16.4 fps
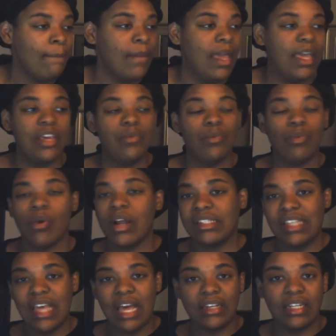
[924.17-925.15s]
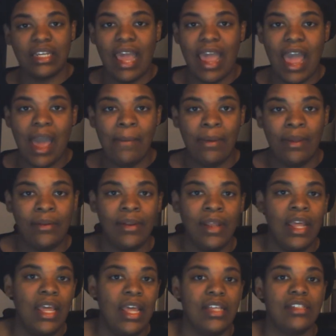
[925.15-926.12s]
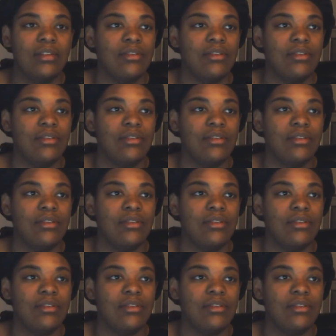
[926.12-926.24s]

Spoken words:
And he runs out the cabin. And